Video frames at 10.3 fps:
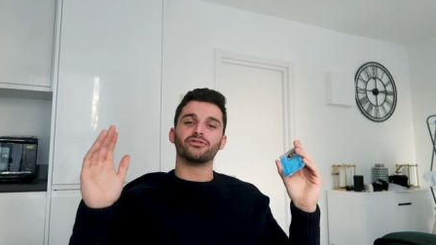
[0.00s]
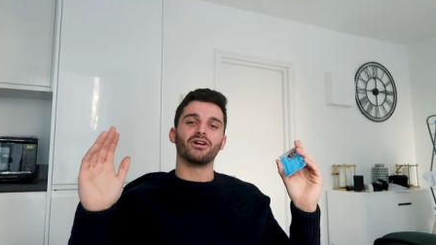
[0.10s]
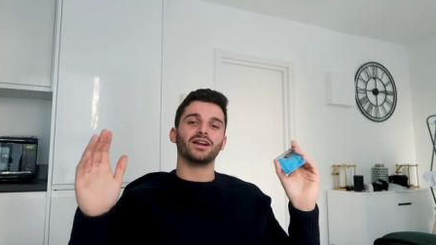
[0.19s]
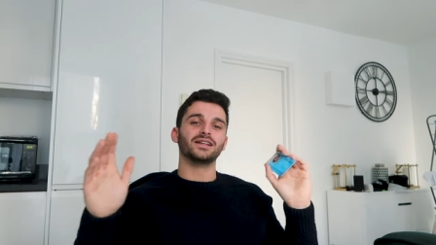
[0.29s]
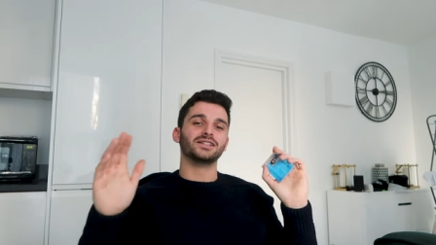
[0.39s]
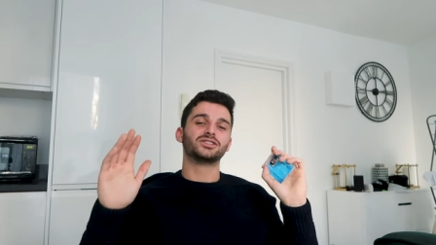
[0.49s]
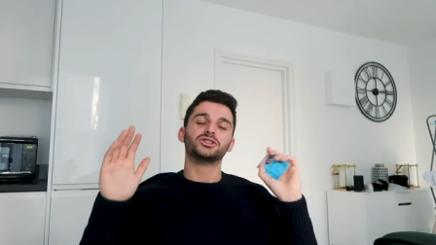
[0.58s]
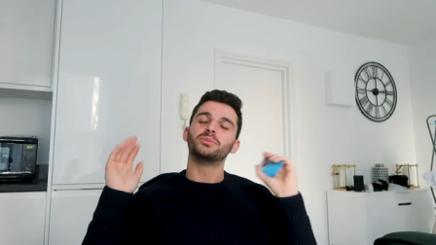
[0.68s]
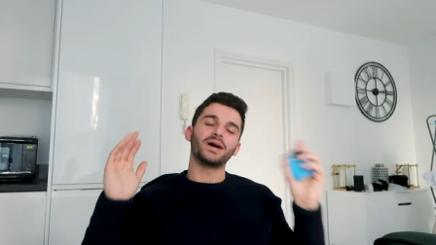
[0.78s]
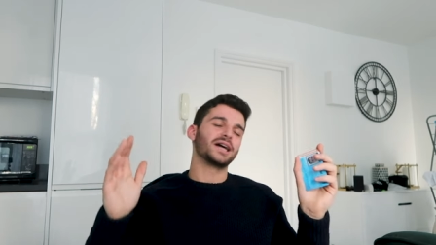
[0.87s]
friendly,
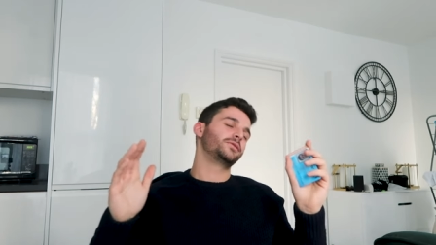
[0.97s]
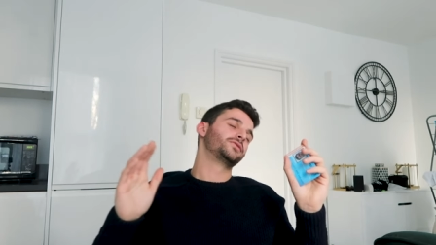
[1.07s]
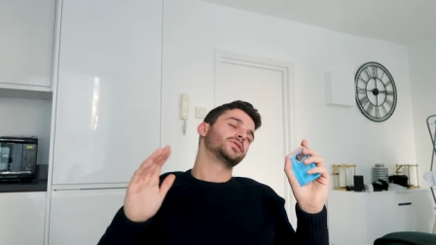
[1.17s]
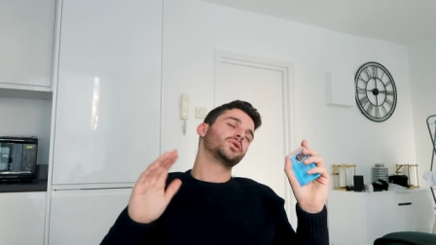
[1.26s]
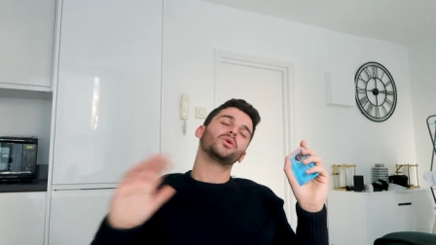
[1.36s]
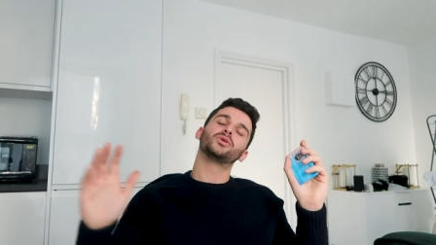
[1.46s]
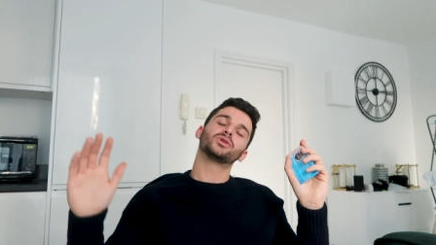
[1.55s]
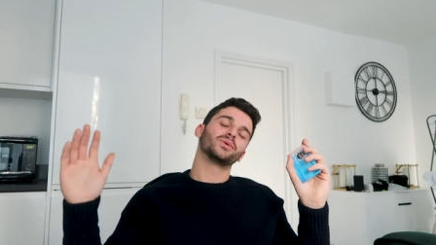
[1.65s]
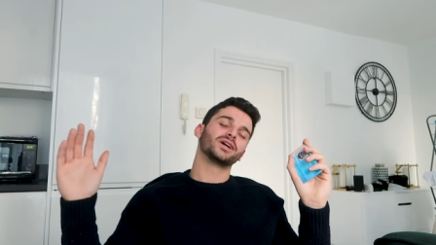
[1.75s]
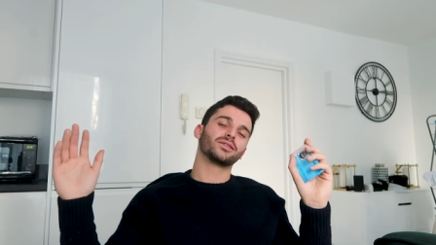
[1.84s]
super helpful
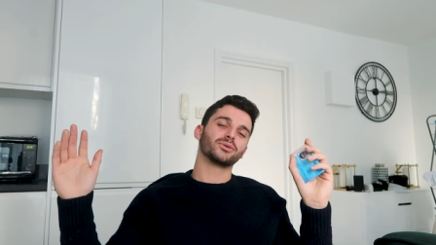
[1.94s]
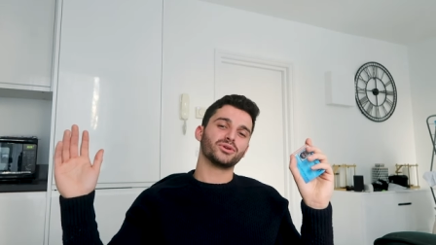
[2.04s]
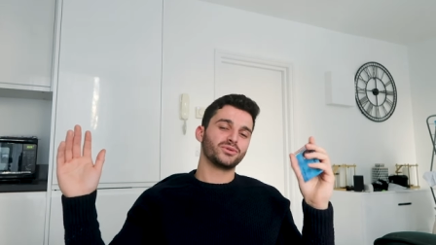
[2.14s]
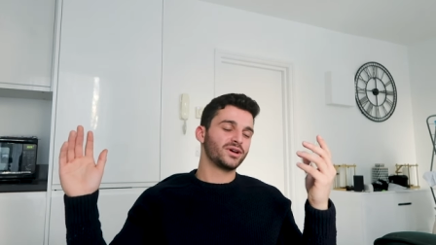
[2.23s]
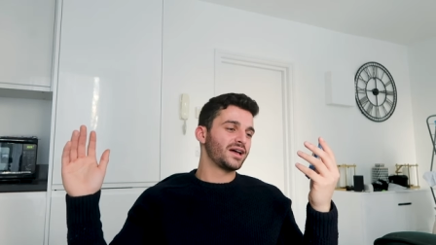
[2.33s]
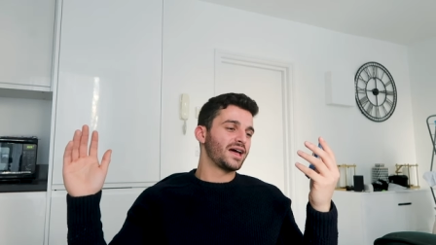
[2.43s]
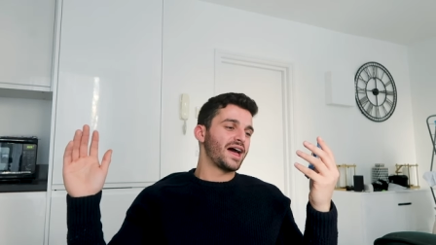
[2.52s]
all the way through.